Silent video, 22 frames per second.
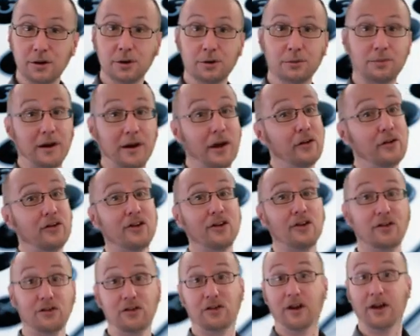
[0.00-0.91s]
plus
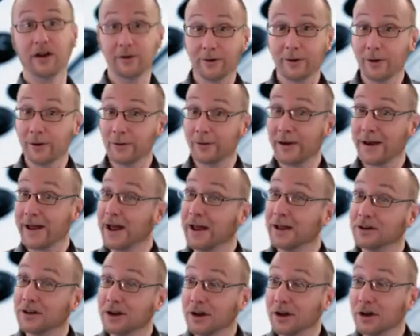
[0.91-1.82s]

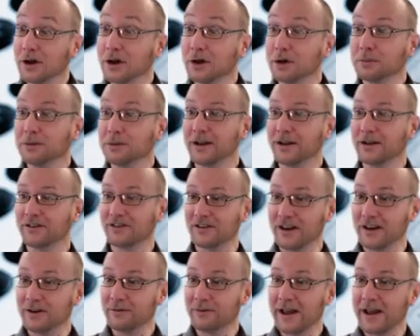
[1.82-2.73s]
R0 plus
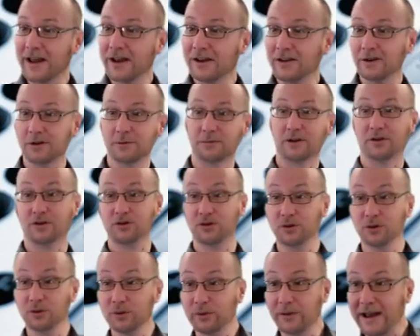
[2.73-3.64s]
R10 plus
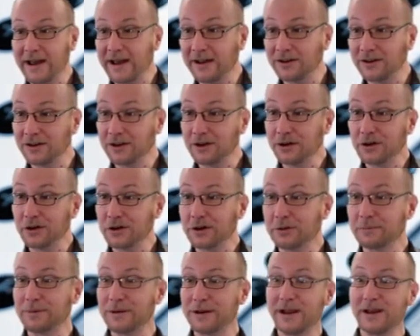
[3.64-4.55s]
R2
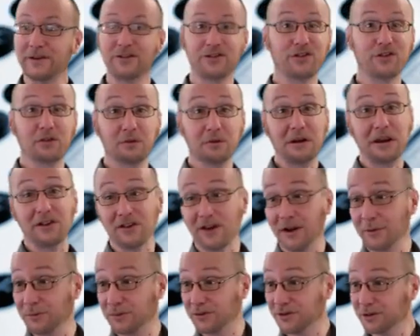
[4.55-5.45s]
plus 3
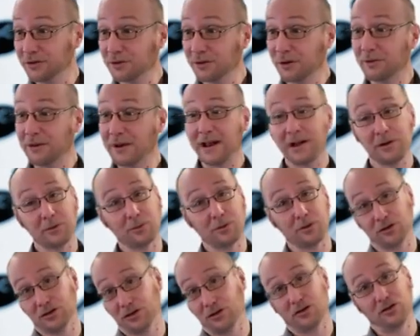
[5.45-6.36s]
times R0,
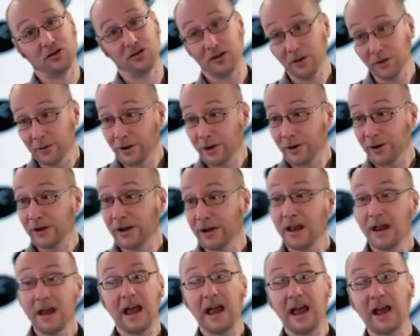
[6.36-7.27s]
which is 0,
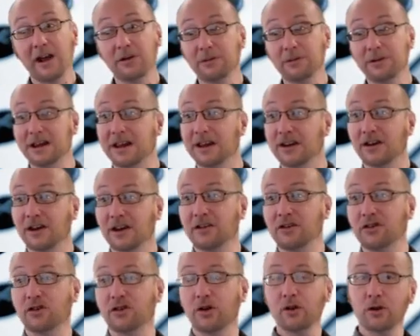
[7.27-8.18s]
and we get a
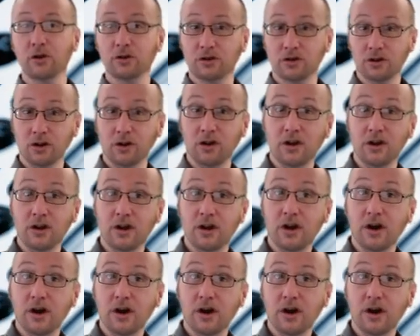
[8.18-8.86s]
total